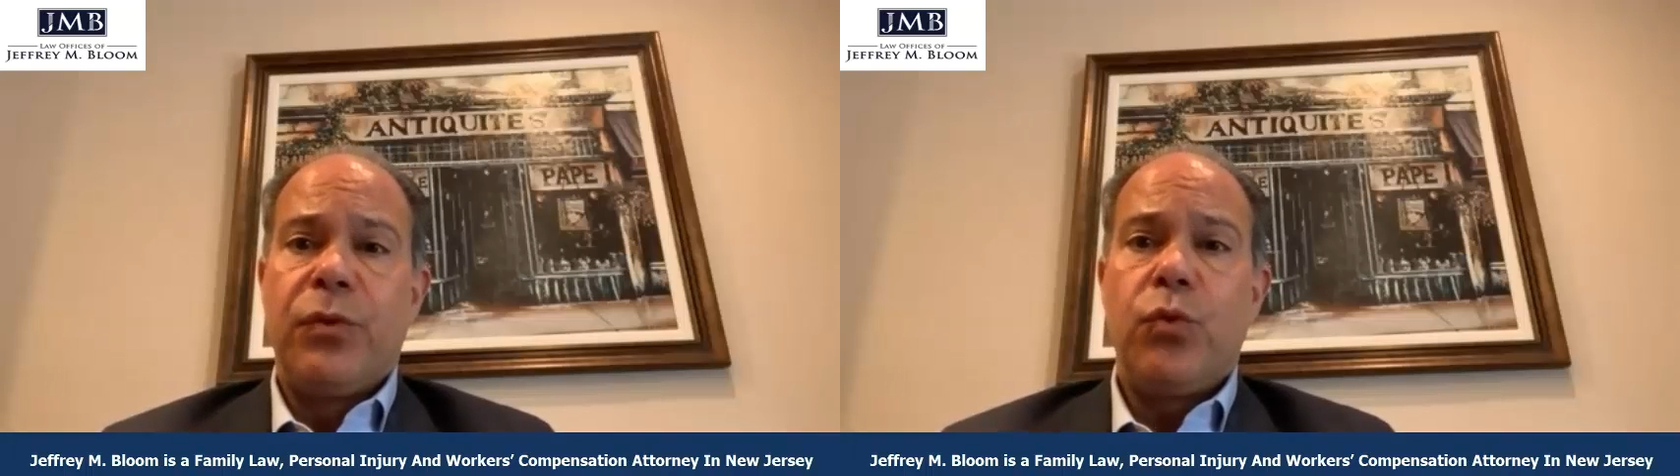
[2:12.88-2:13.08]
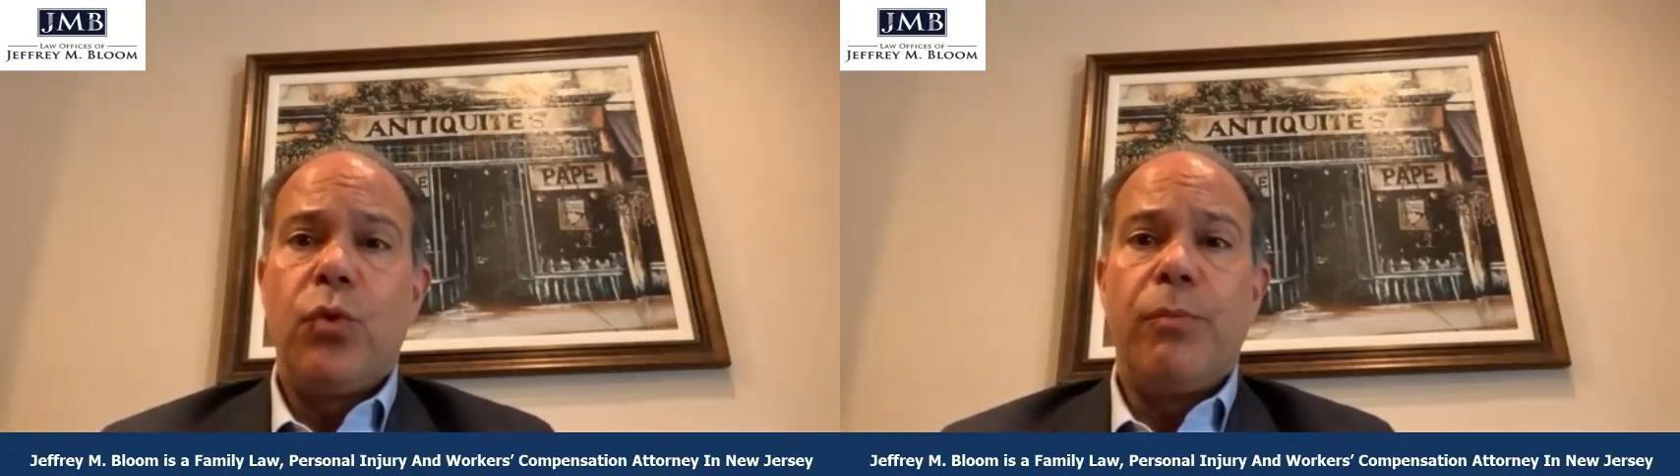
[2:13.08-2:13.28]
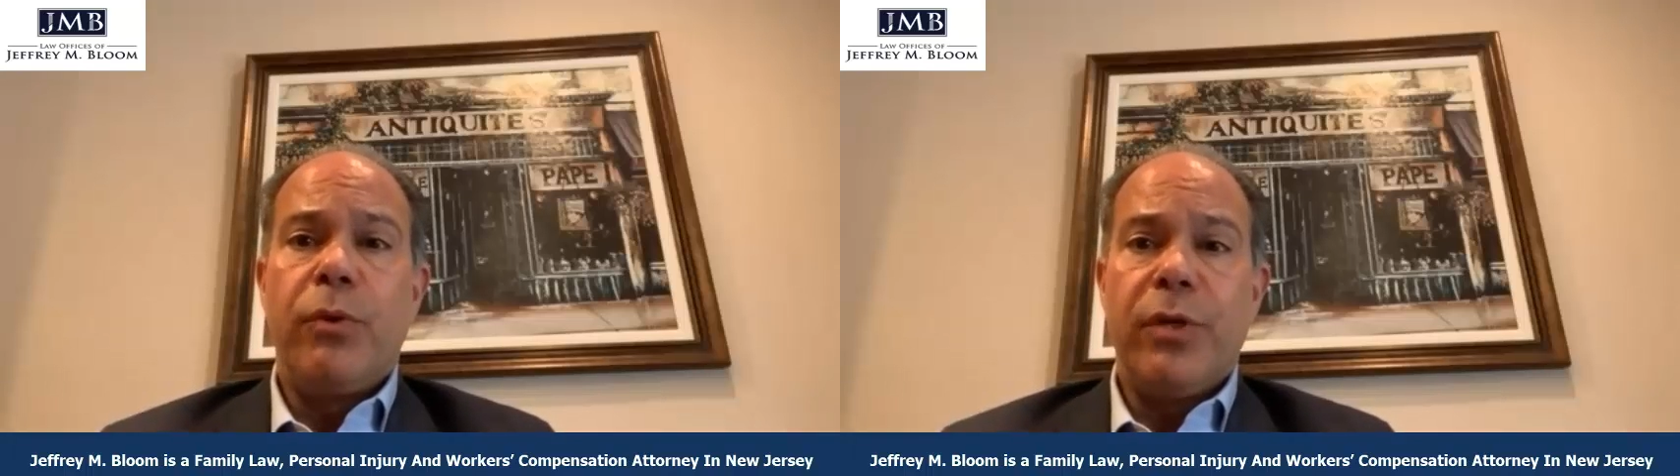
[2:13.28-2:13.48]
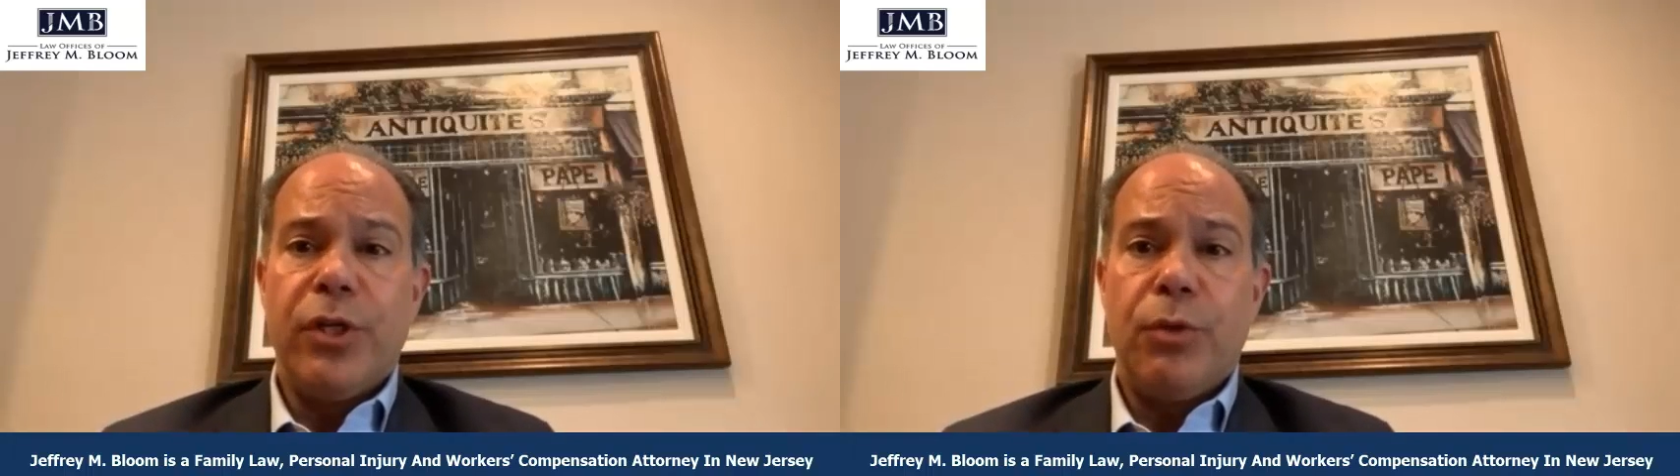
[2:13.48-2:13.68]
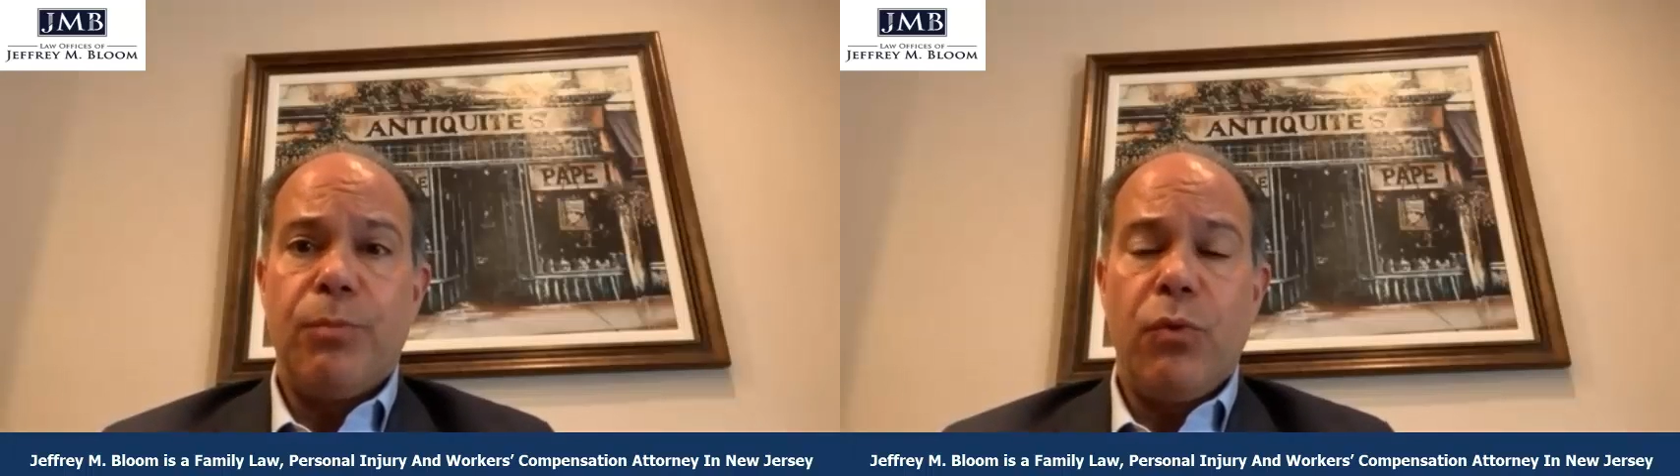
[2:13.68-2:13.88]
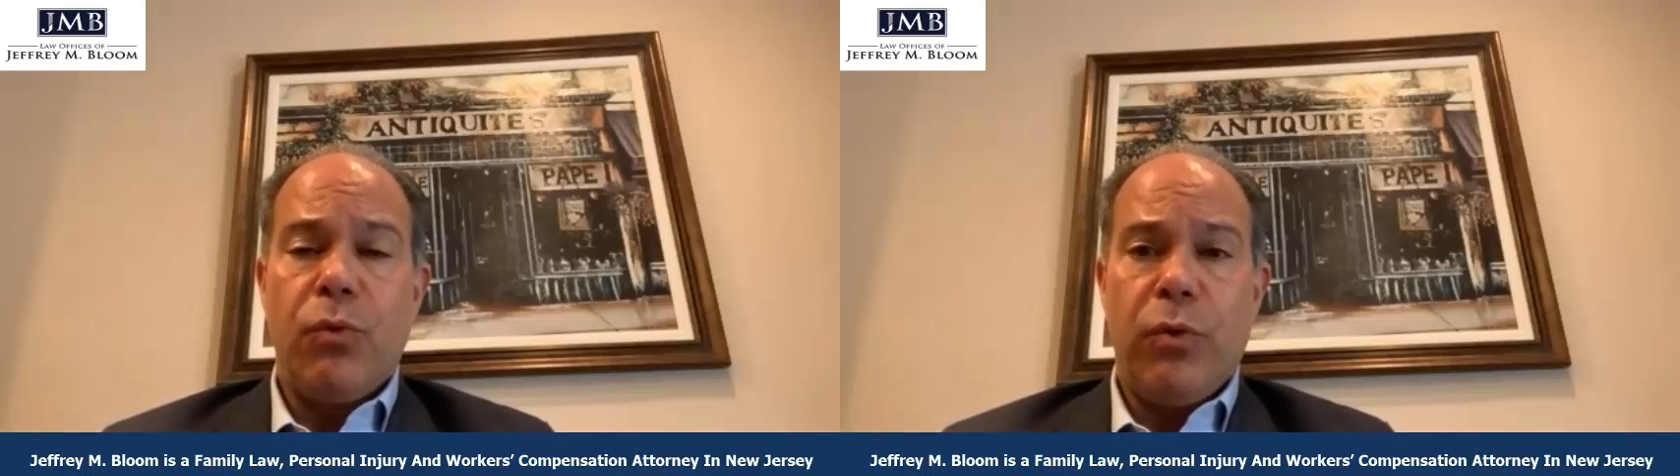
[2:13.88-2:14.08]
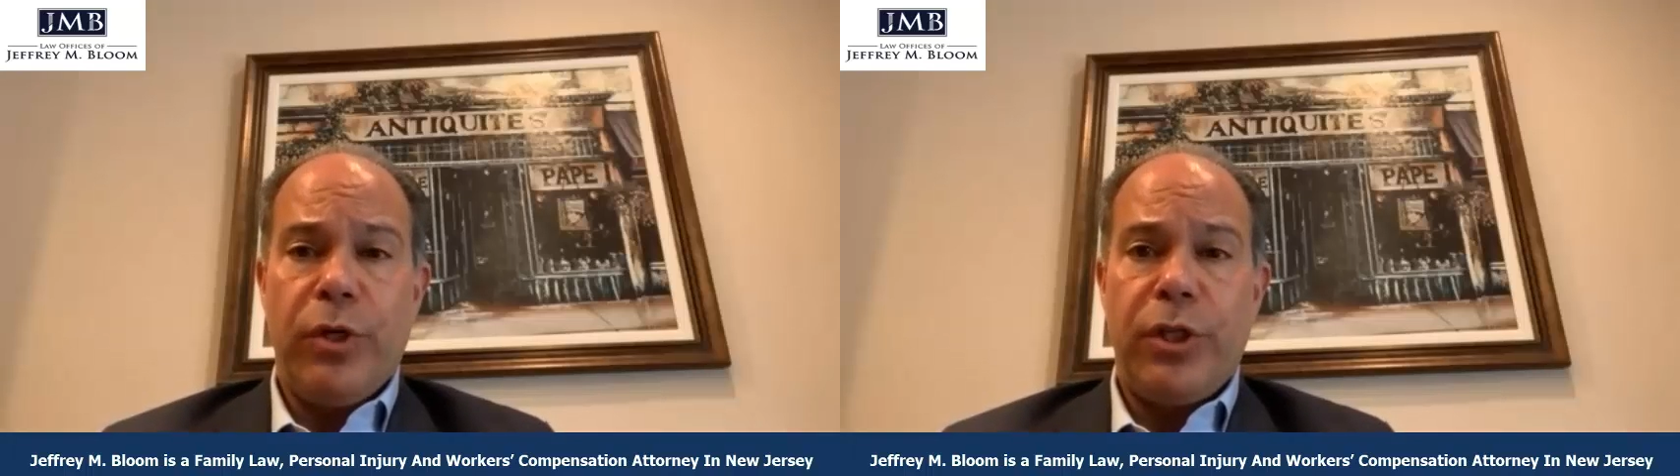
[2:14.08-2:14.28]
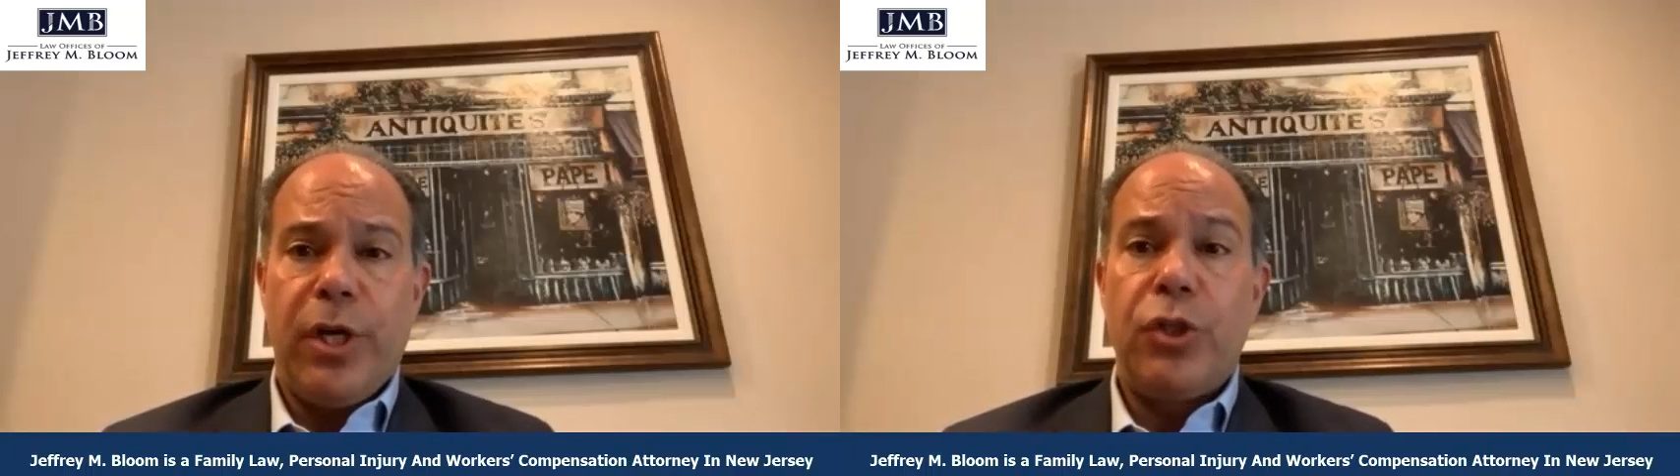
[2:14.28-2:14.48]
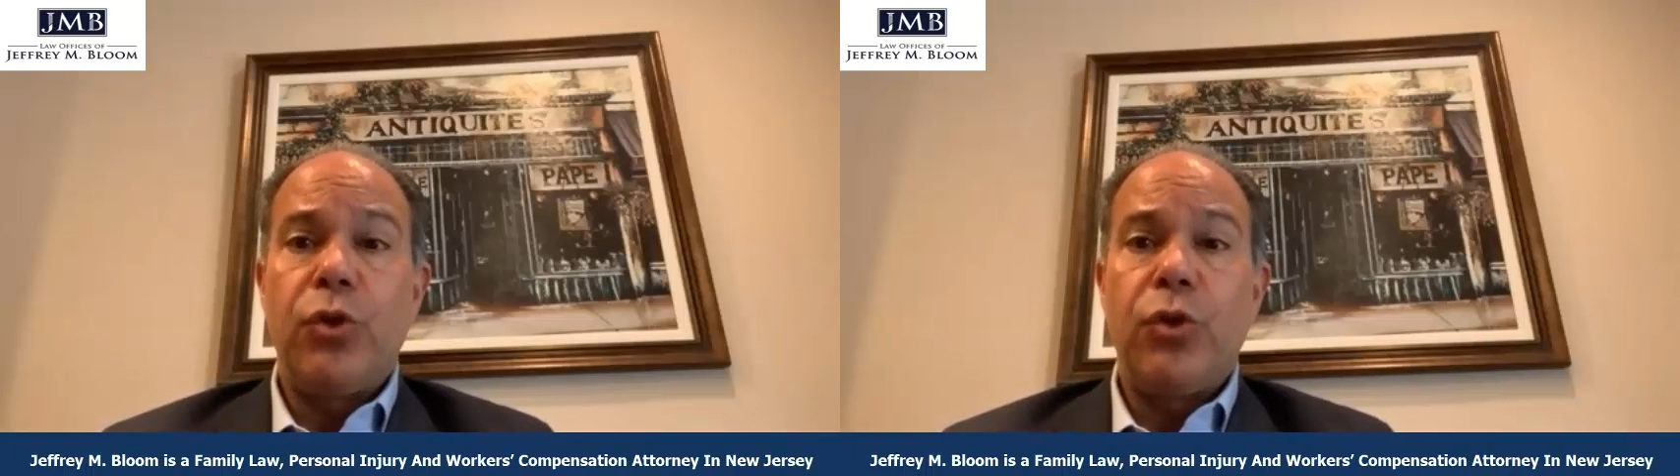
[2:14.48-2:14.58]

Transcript: to a municipal court judge